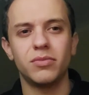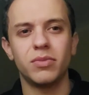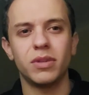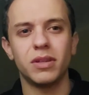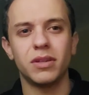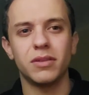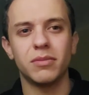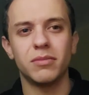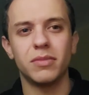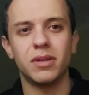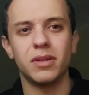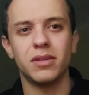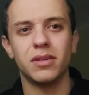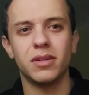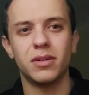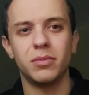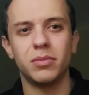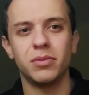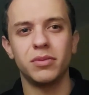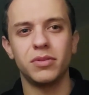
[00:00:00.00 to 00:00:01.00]
like make it
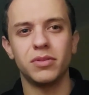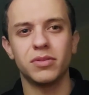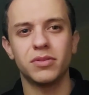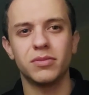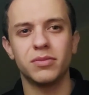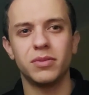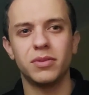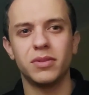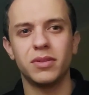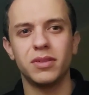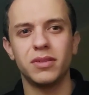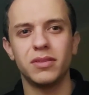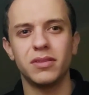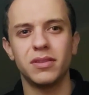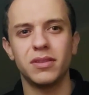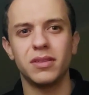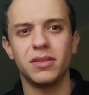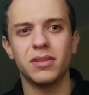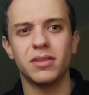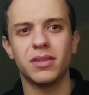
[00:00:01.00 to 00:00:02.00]
up on the spot, I
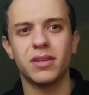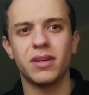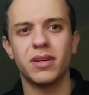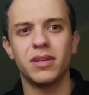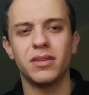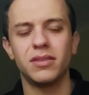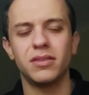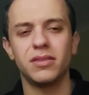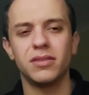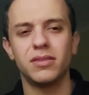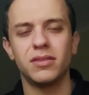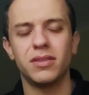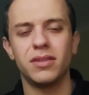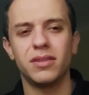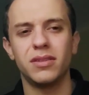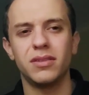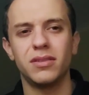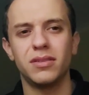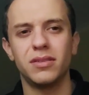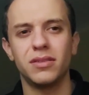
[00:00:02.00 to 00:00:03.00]
think, and
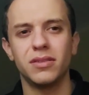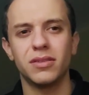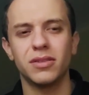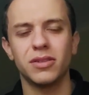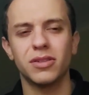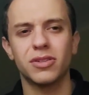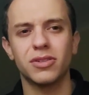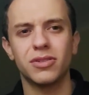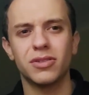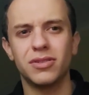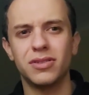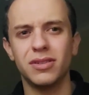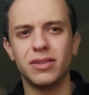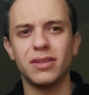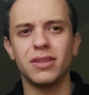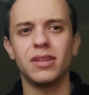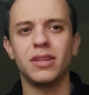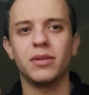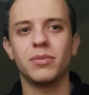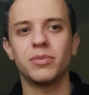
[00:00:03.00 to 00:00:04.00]
then
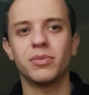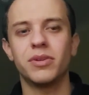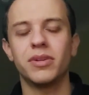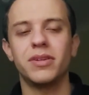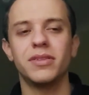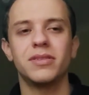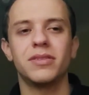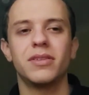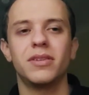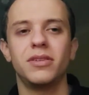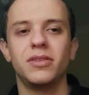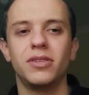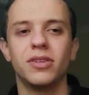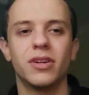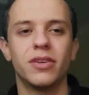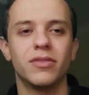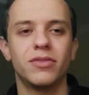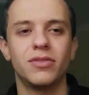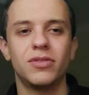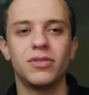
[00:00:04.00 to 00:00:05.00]
critically appraise it, and you
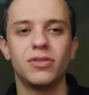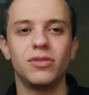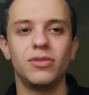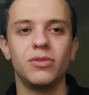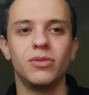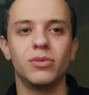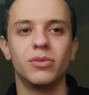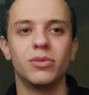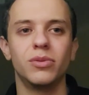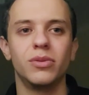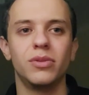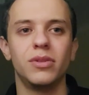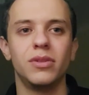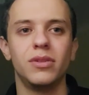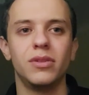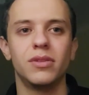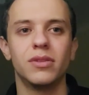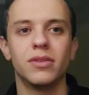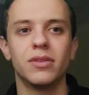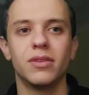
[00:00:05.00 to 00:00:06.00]
have to do all
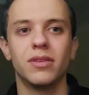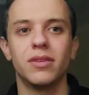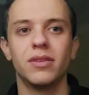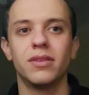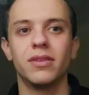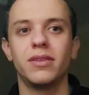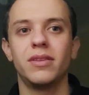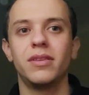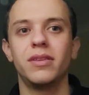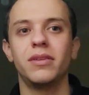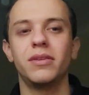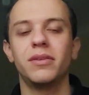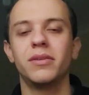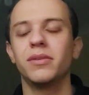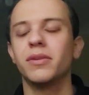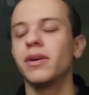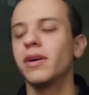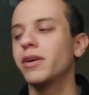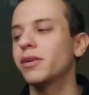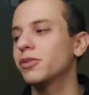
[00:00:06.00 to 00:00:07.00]
the
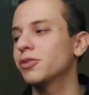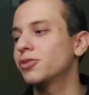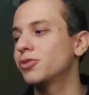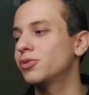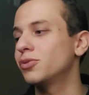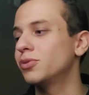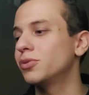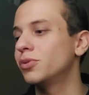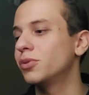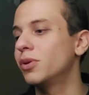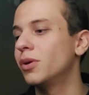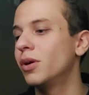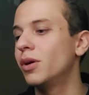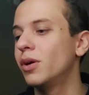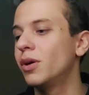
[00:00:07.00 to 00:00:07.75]
actual